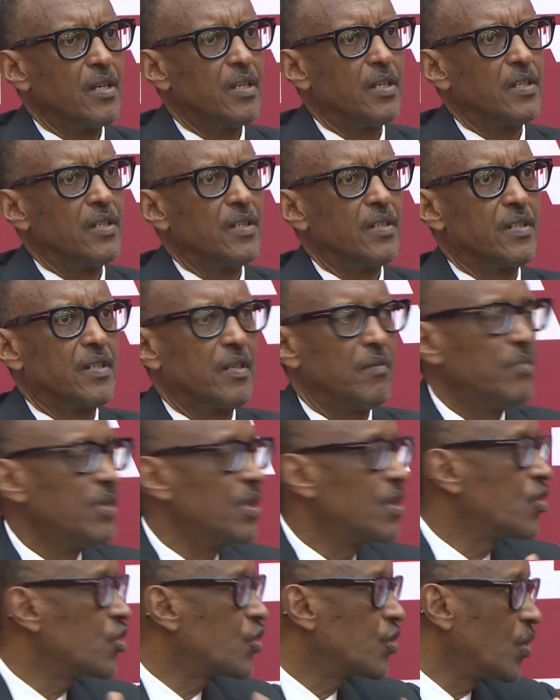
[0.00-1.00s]
It's a
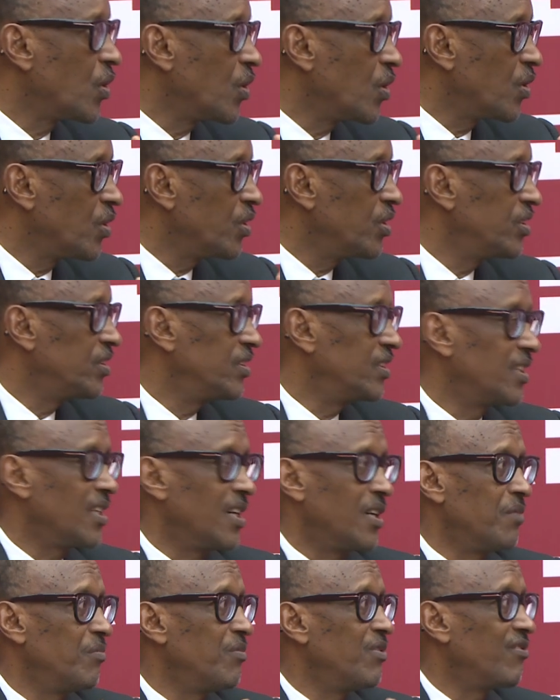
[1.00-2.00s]
bit slow. It
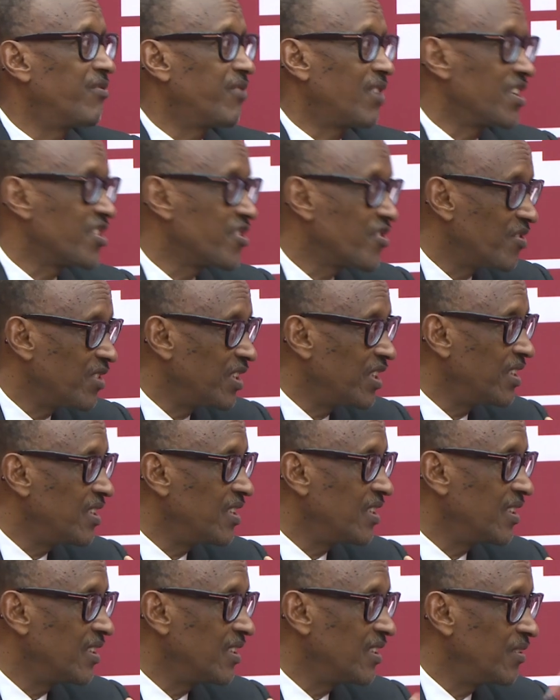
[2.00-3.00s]
can be
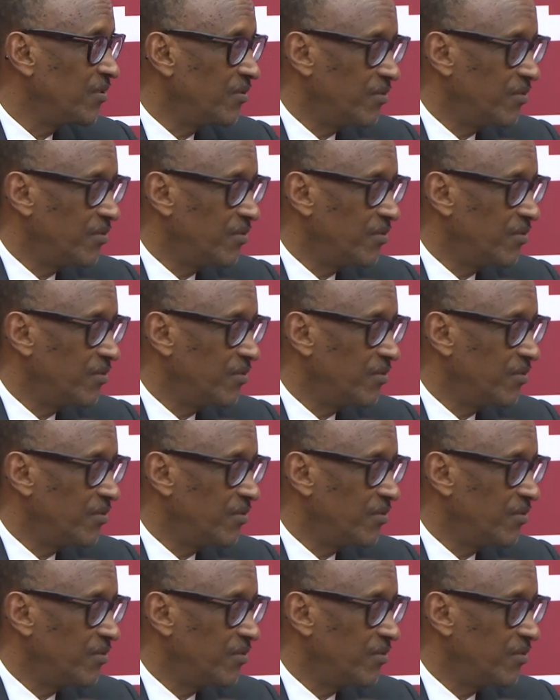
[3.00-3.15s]
frustrating